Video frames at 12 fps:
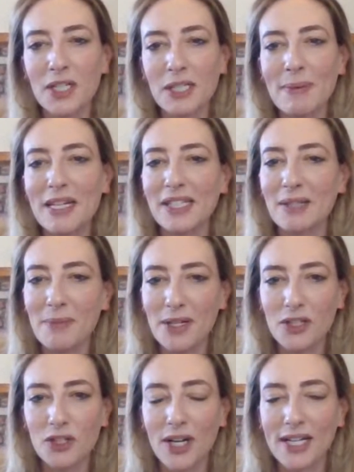Workspace
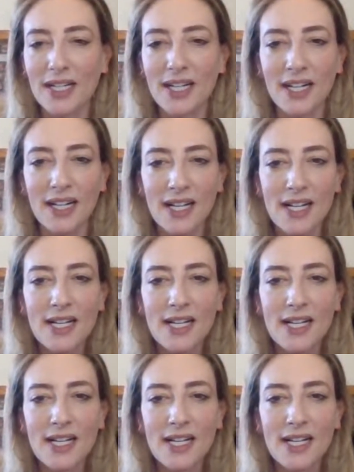Administrator,